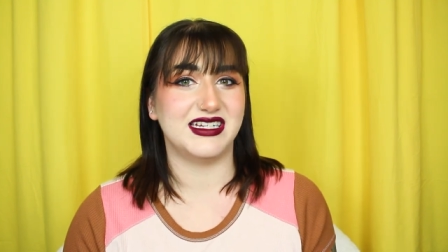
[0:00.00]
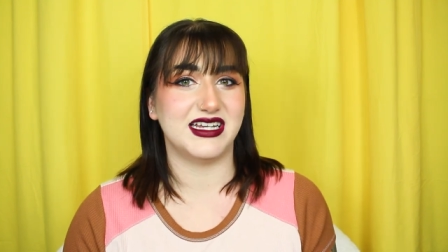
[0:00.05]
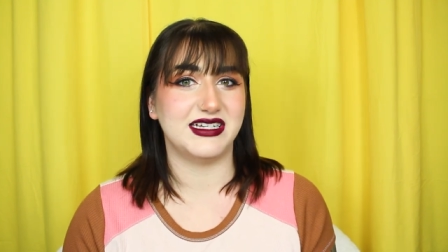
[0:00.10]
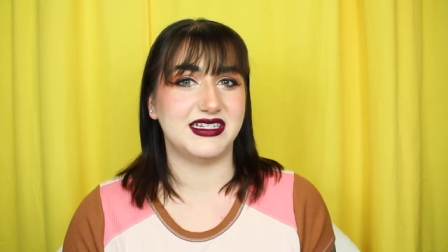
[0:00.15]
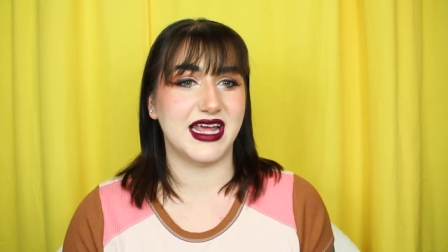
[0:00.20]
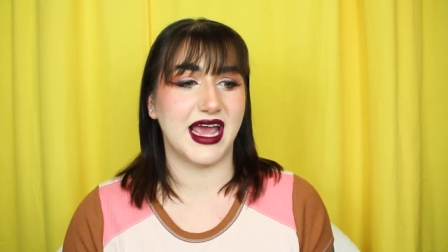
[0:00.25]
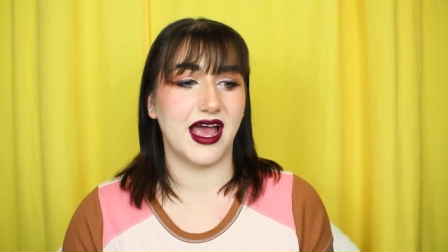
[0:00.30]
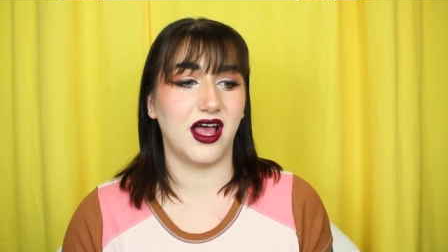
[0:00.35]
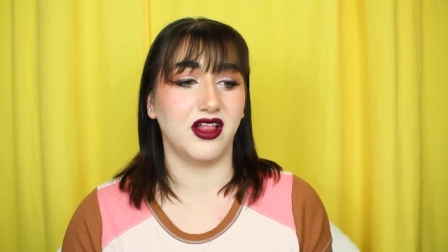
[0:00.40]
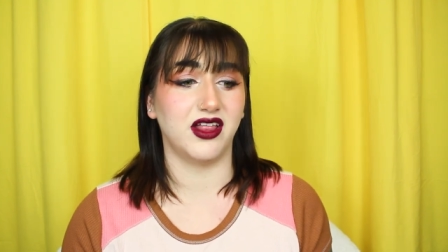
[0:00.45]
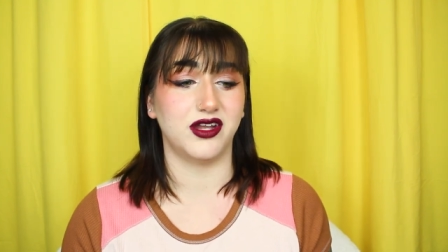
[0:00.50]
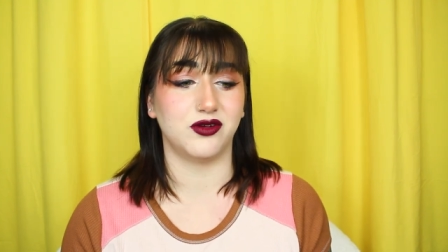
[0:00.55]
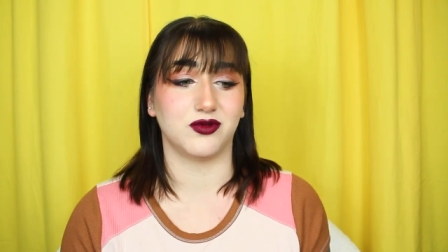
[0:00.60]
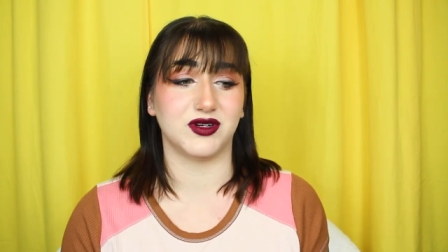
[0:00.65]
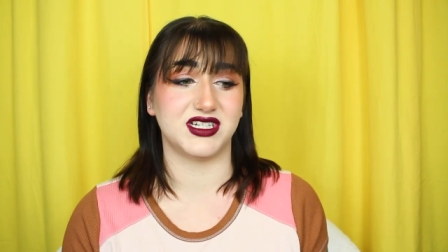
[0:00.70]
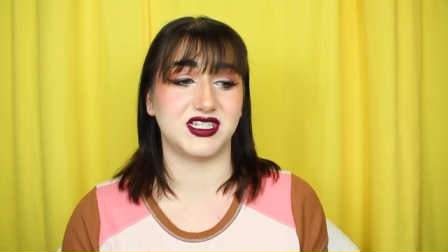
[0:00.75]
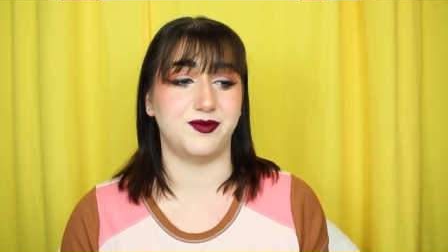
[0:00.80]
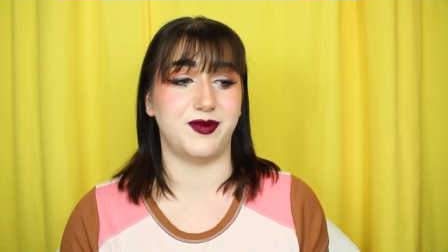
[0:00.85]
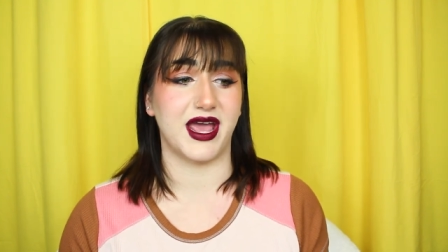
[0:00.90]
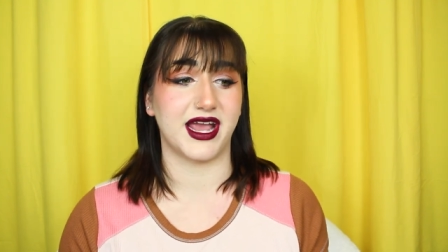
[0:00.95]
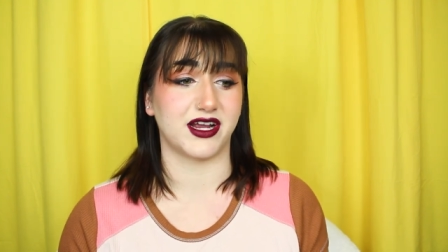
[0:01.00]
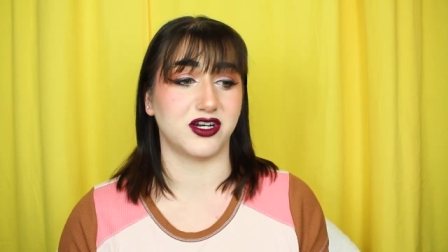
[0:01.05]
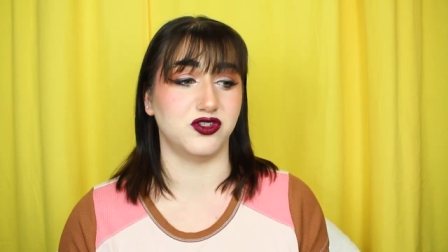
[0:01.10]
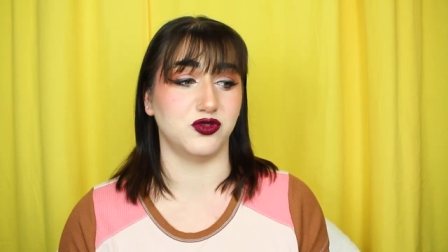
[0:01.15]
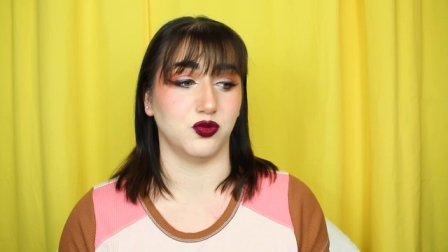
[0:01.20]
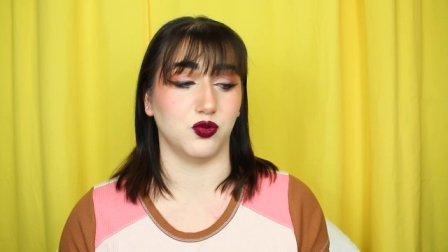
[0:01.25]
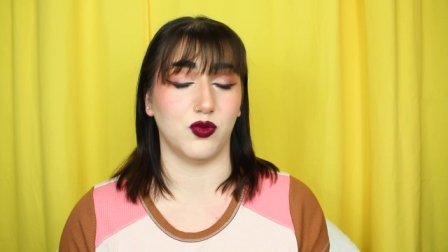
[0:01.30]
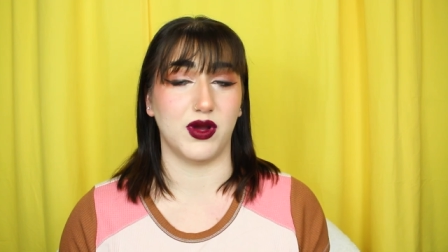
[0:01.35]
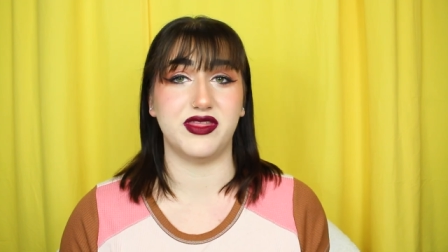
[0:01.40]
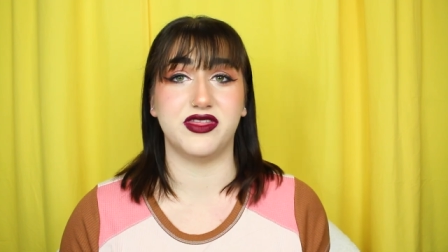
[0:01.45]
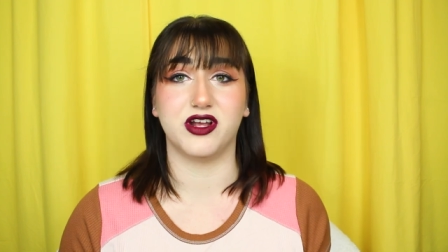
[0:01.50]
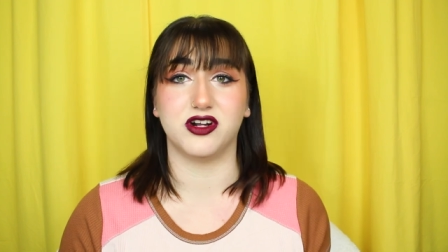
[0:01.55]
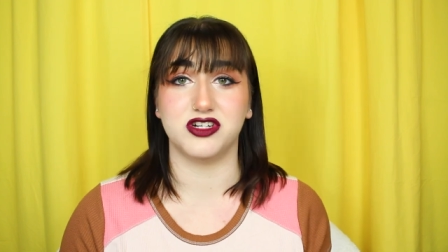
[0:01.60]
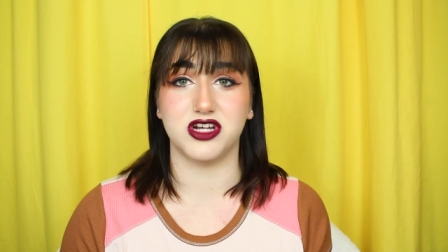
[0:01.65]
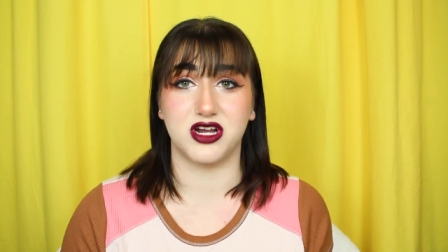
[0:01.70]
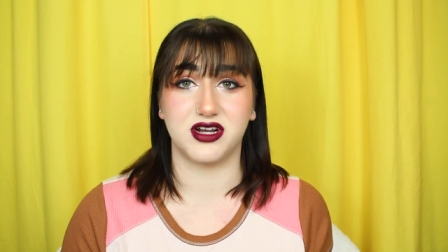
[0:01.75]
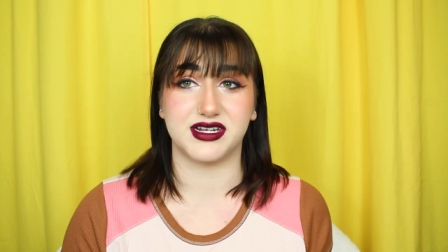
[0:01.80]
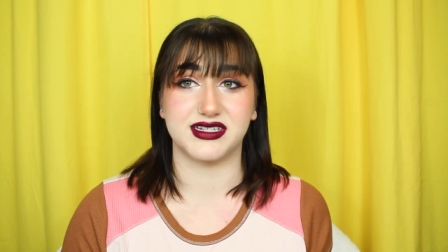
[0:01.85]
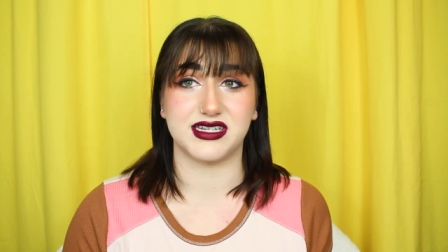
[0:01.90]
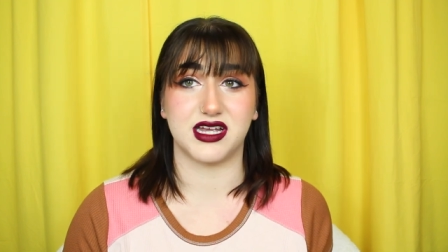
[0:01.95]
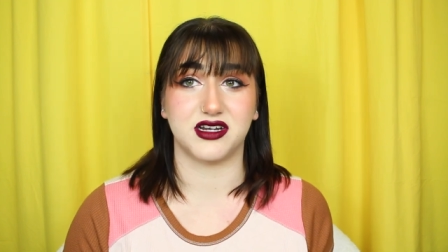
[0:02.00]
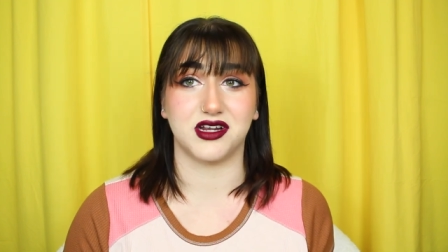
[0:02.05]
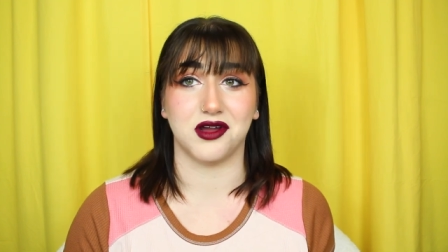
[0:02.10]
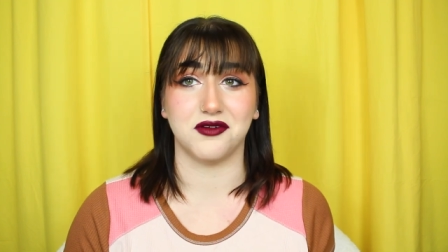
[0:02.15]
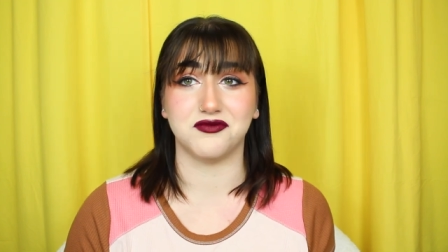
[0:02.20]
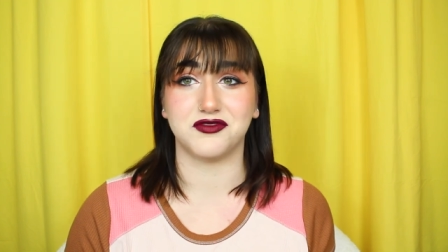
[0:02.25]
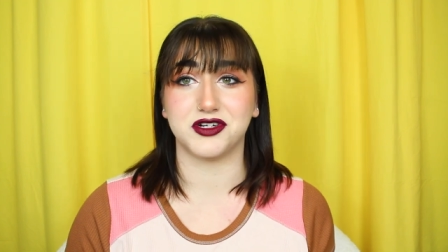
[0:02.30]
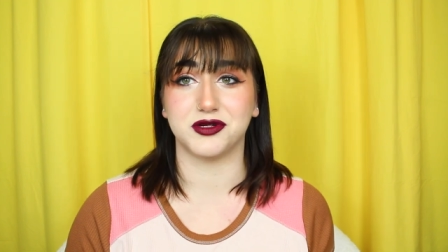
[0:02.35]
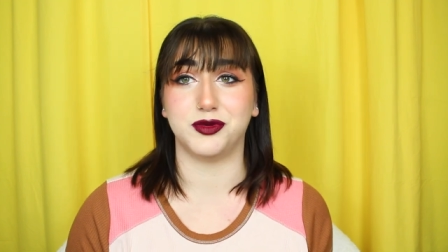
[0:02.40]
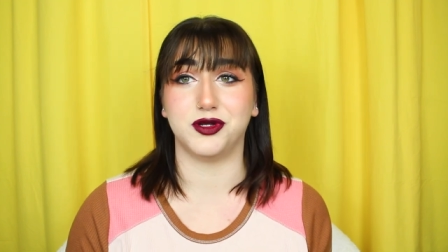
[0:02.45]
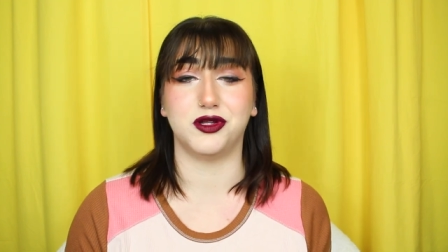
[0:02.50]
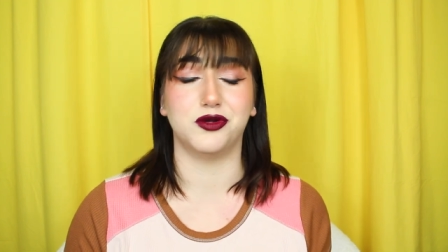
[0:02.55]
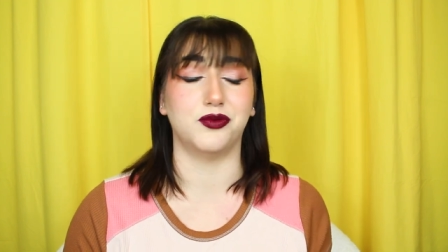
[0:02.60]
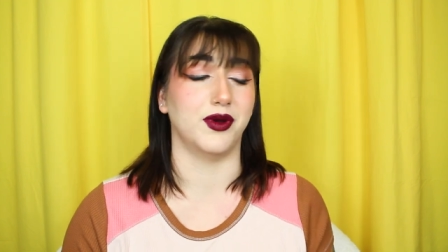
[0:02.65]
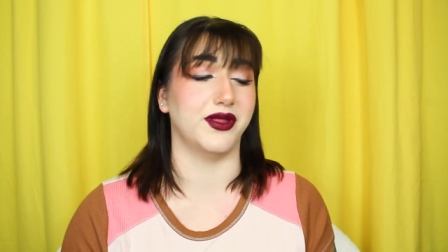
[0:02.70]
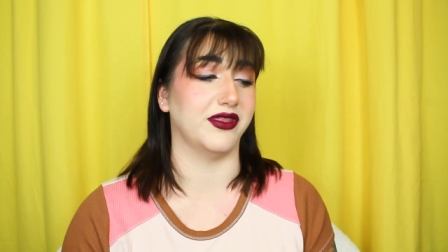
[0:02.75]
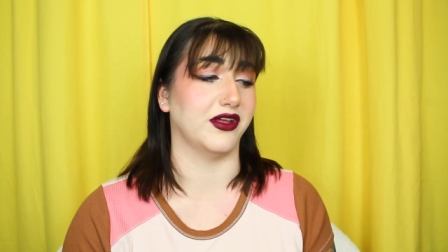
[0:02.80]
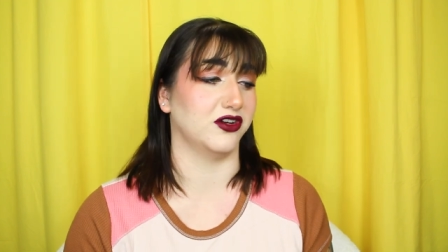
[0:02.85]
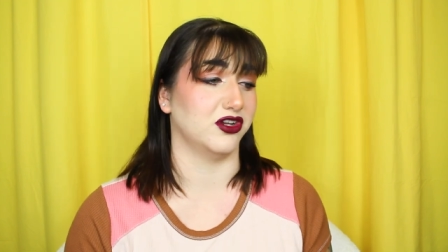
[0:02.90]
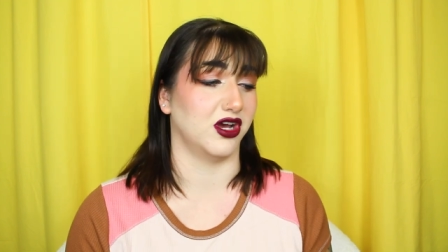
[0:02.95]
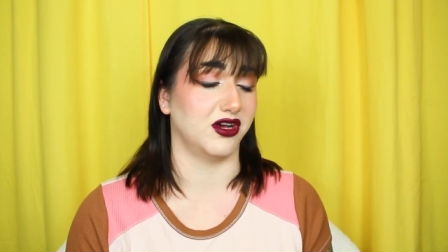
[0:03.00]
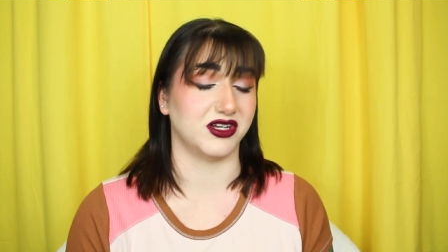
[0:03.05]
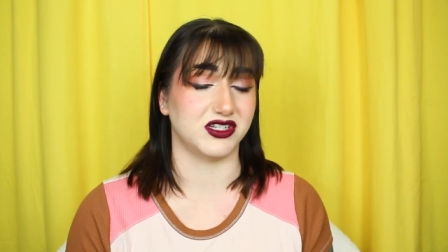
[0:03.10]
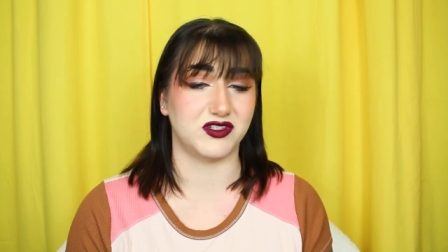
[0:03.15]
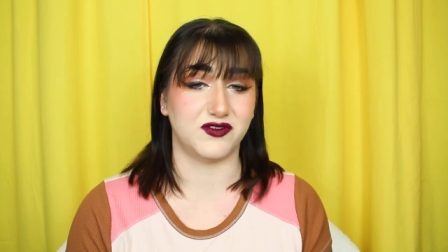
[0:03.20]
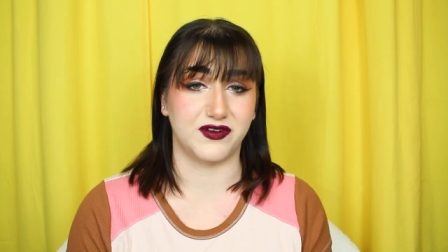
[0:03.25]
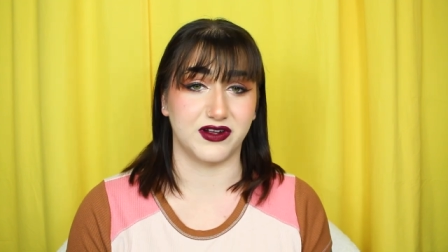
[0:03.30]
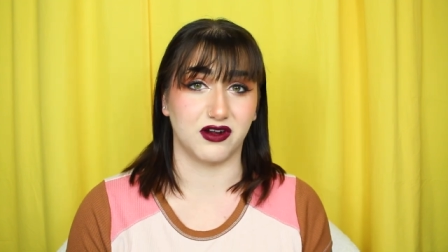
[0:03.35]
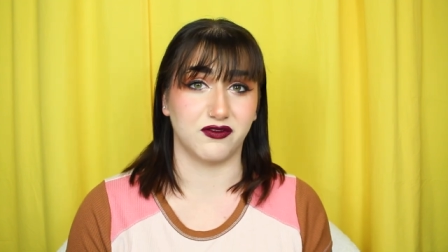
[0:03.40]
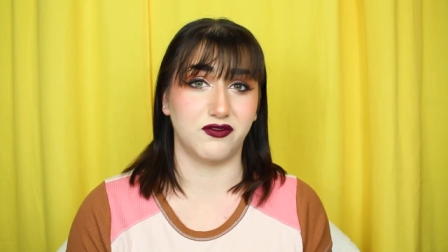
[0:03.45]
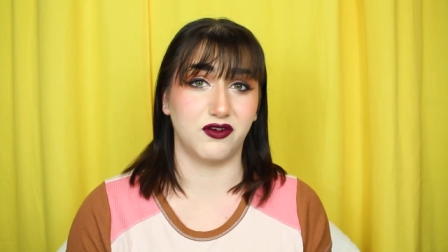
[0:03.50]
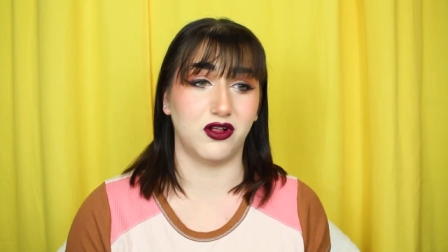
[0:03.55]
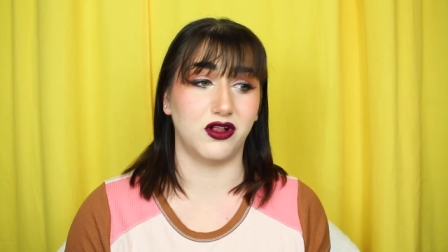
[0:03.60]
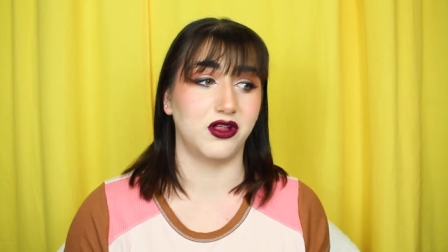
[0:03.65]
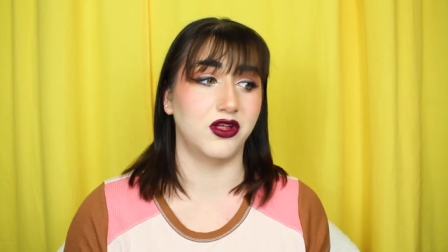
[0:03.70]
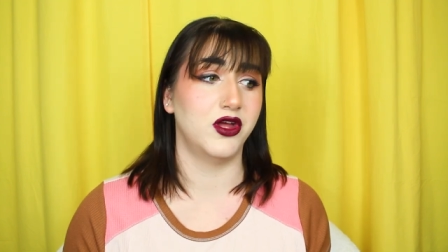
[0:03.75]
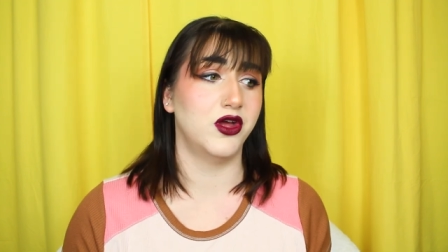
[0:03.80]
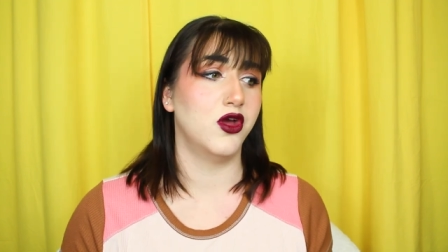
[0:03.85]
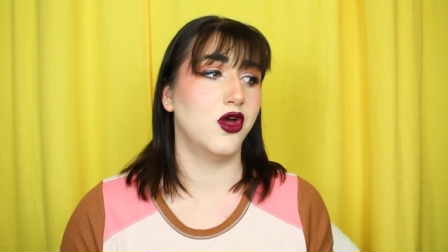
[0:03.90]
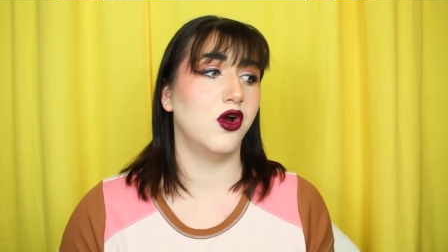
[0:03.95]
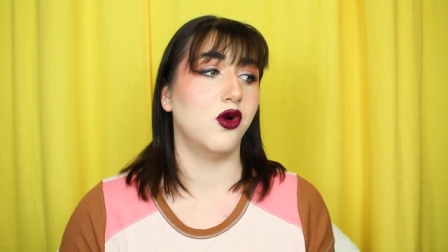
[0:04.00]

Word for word: to tell and respect when their dog is uncomfortable, when their dog is fearful,